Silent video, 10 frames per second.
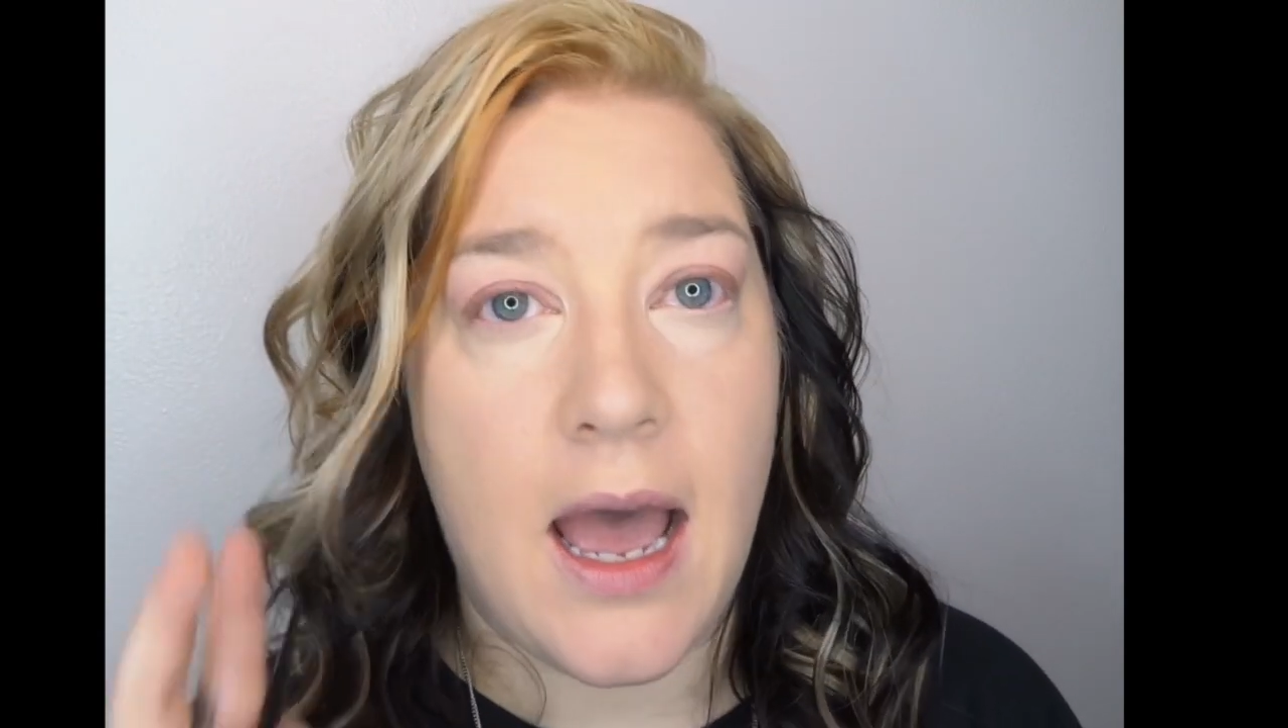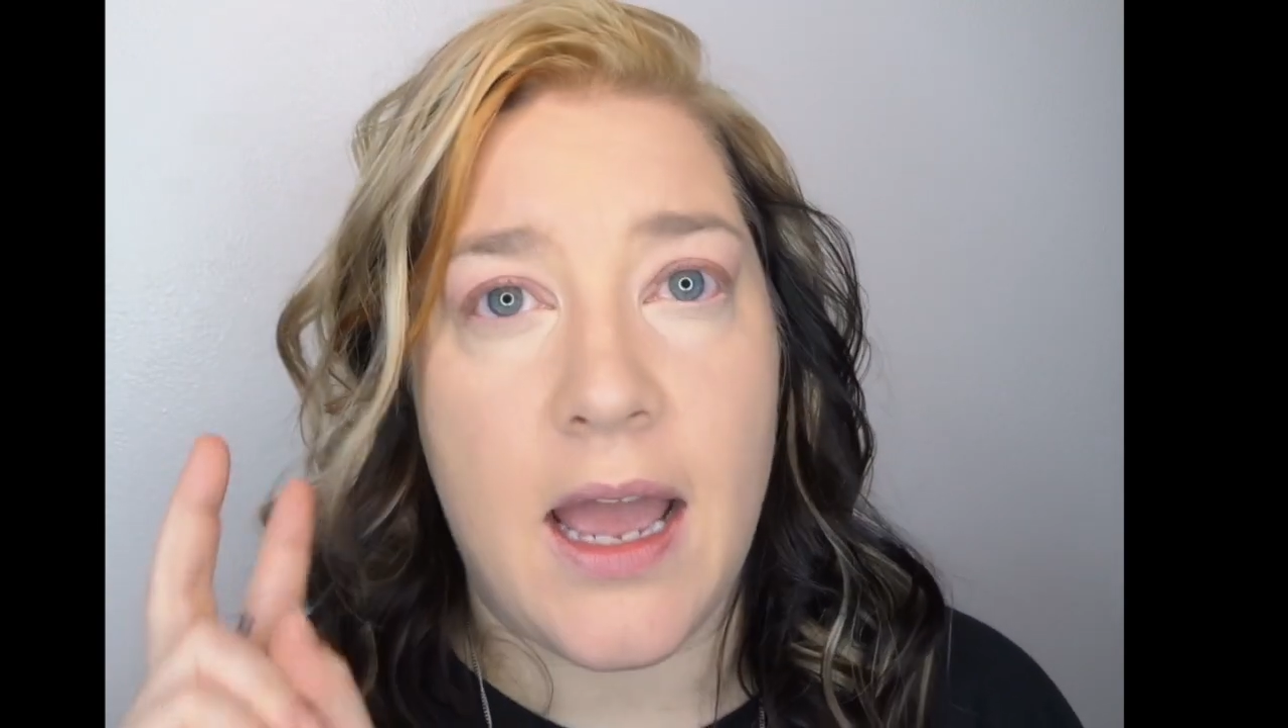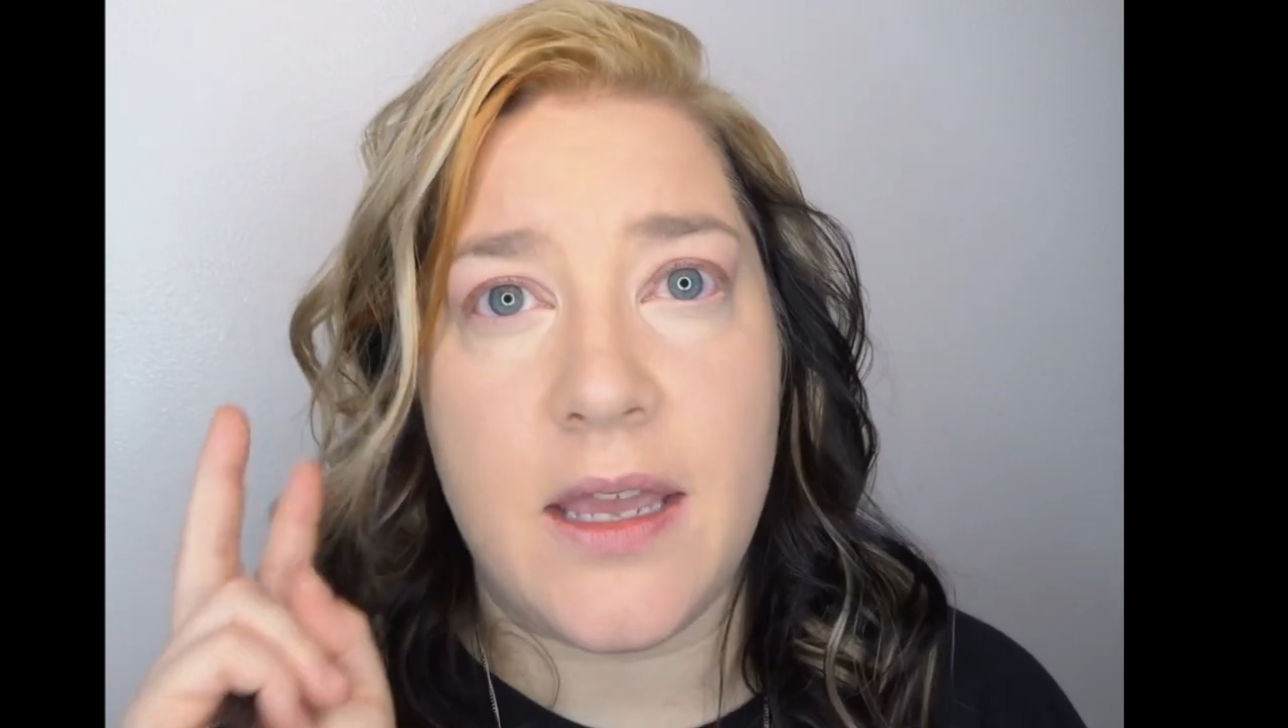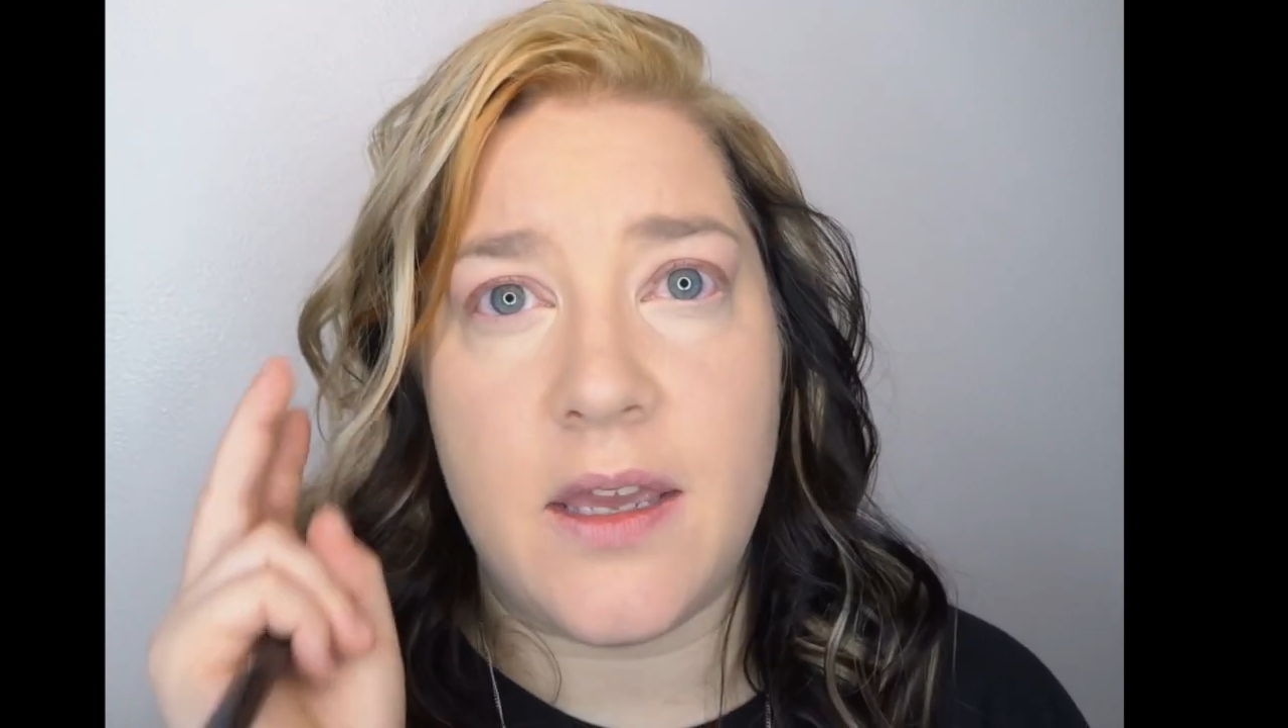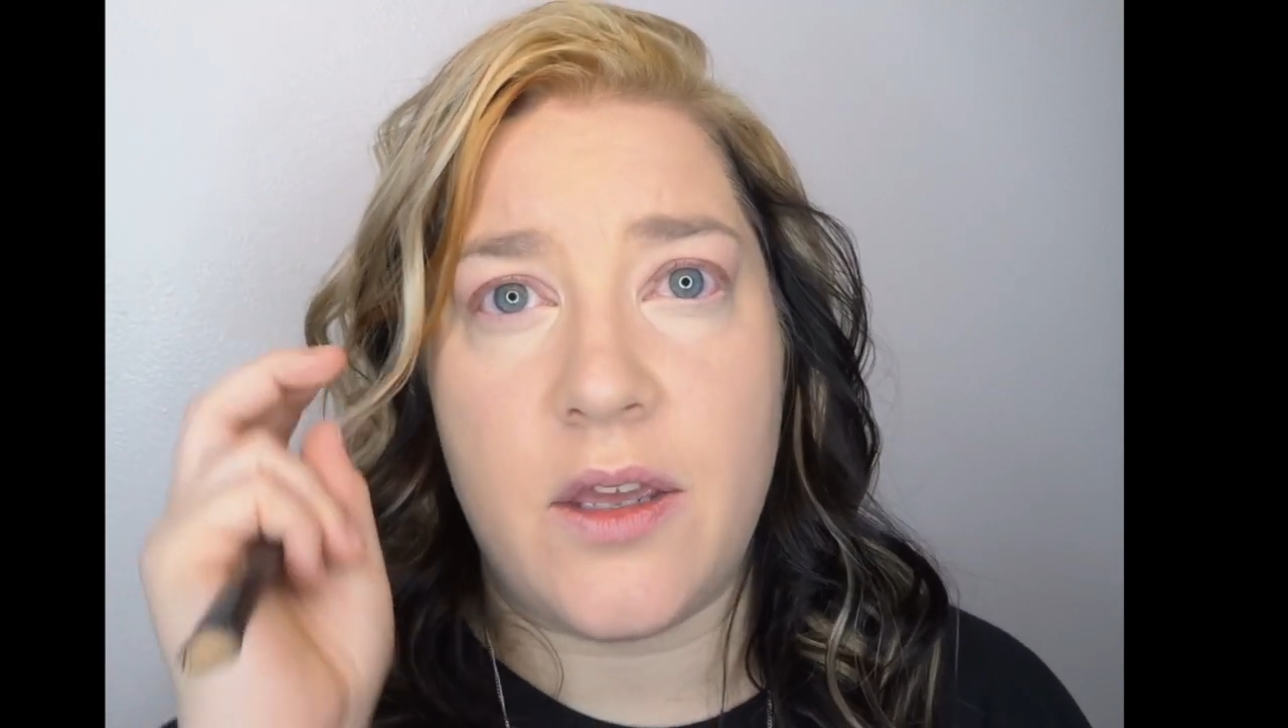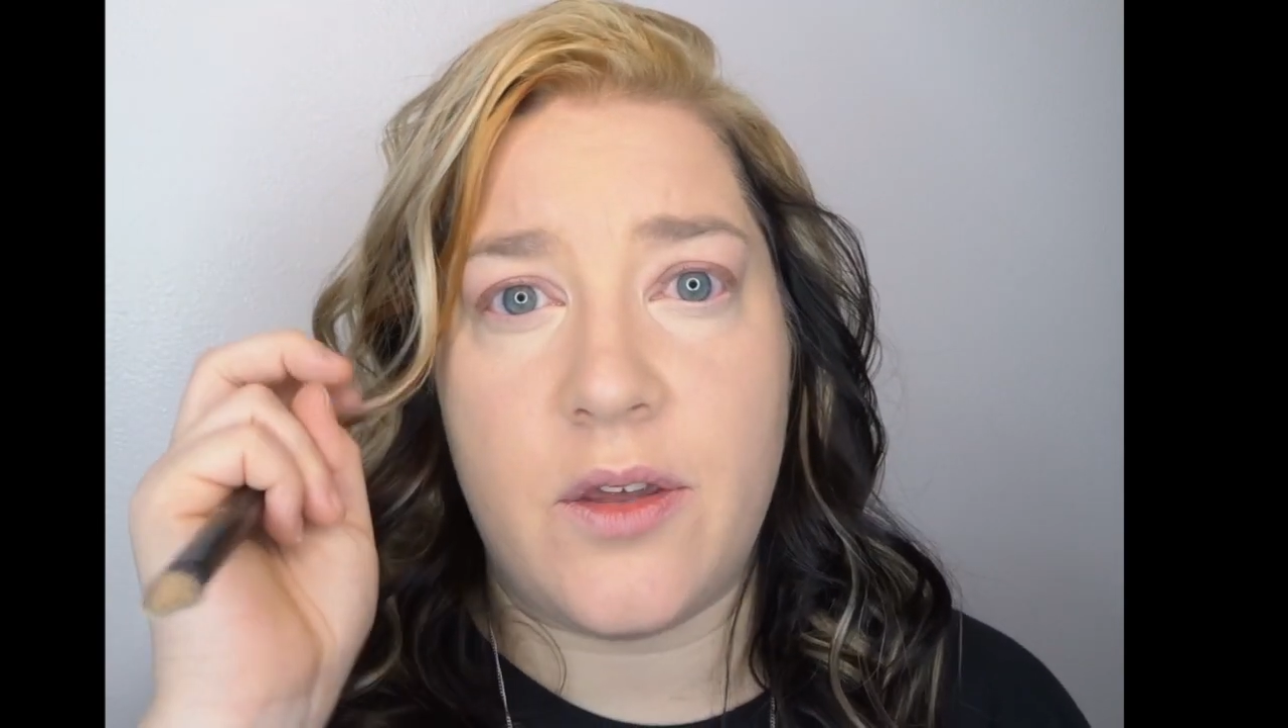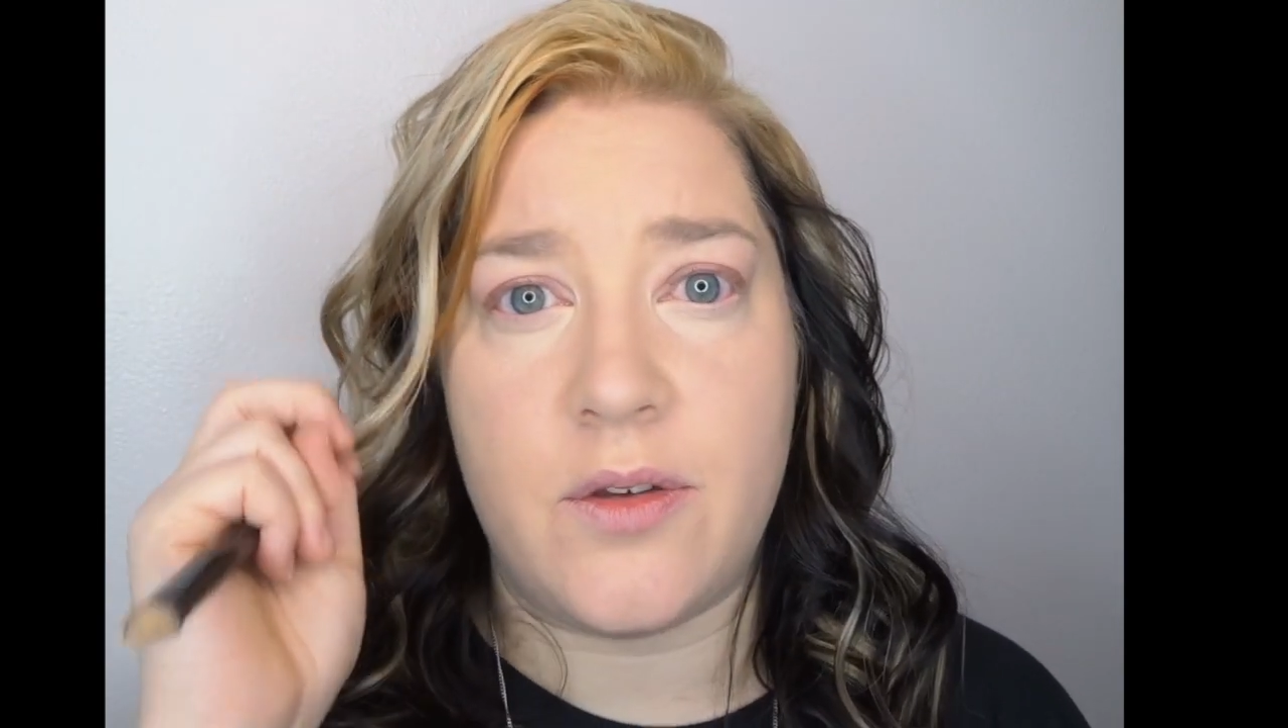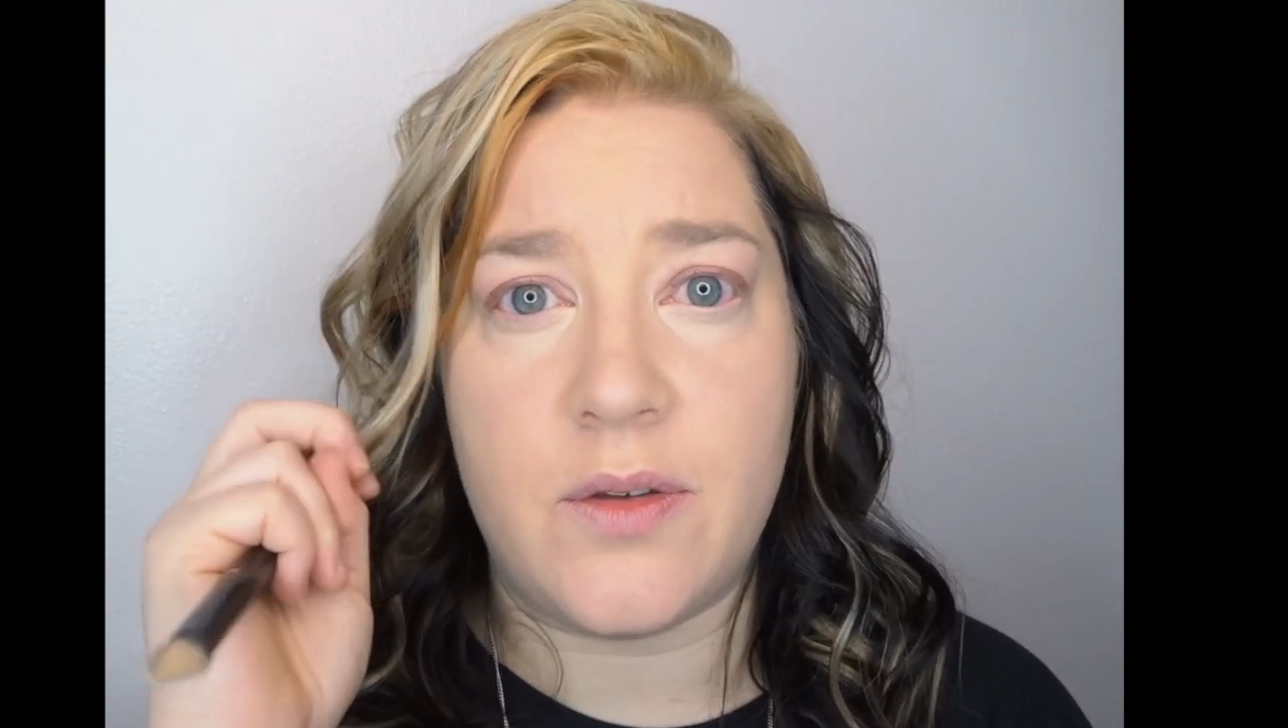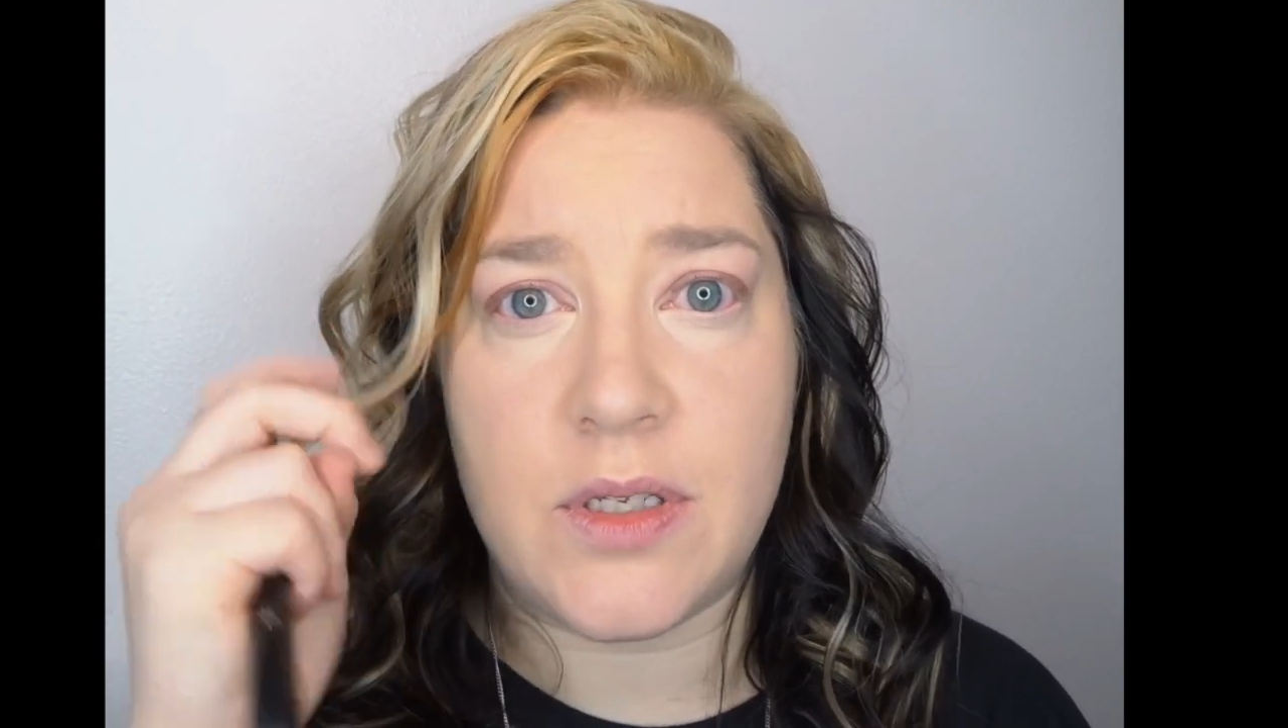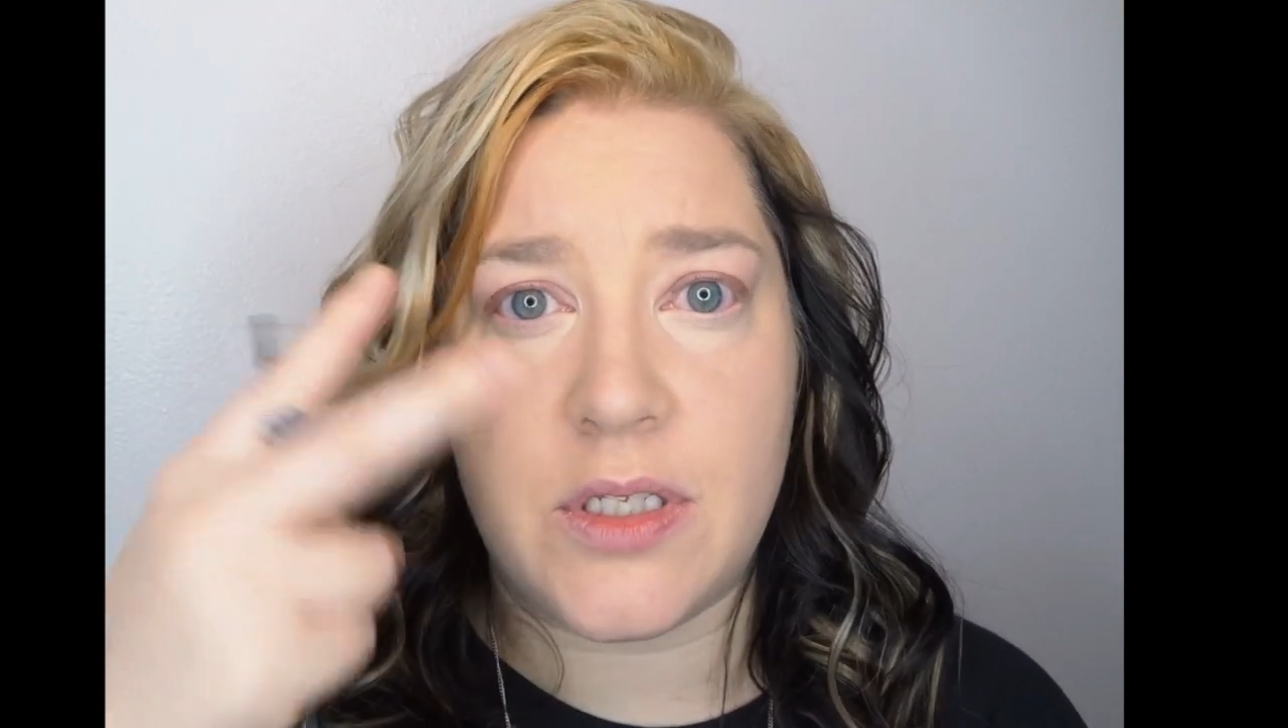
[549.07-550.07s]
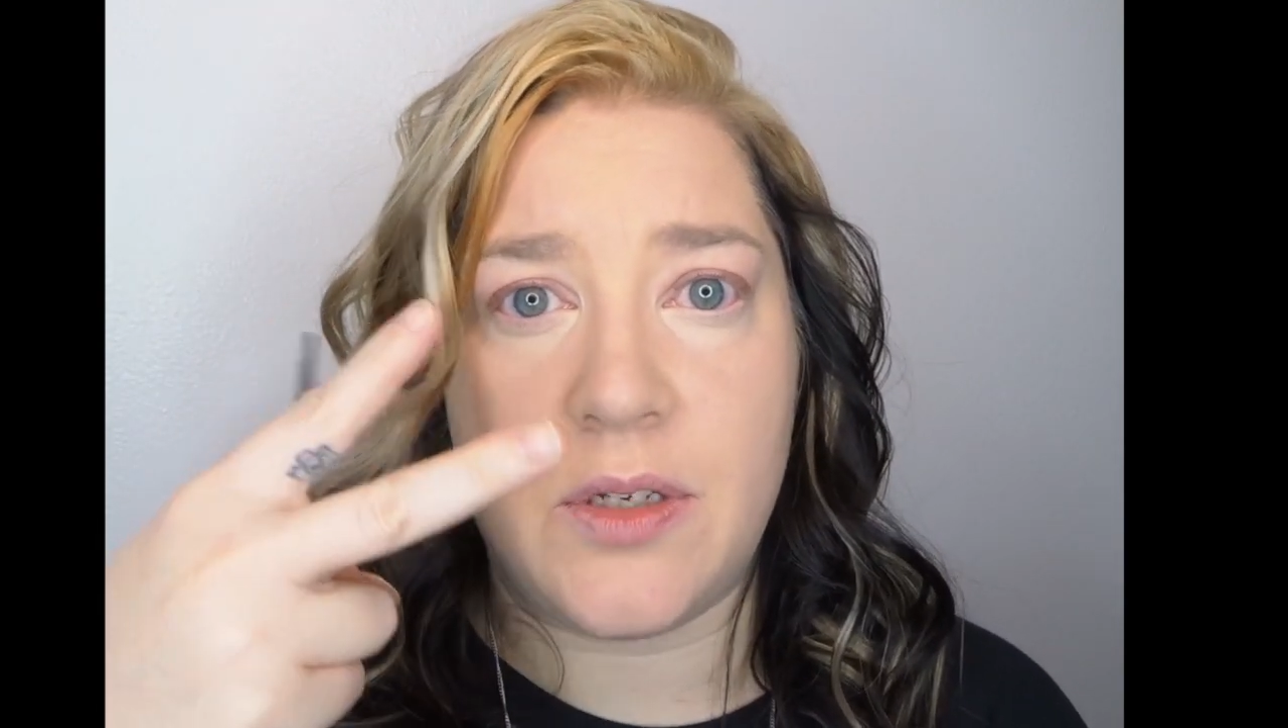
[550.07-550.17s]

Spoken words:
I use